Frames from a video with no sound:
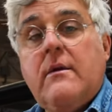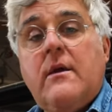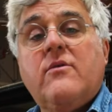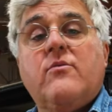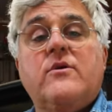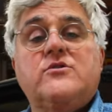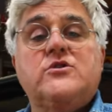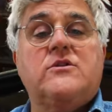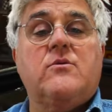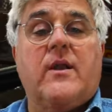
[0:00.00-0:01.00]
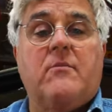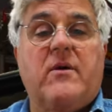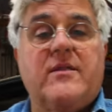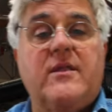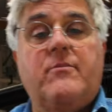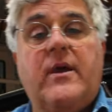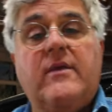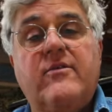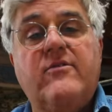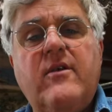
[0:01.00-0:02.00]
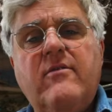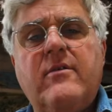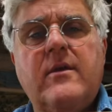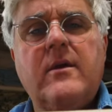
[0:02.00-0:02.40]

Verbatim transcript: here's what you should do on a monthly basis. Just,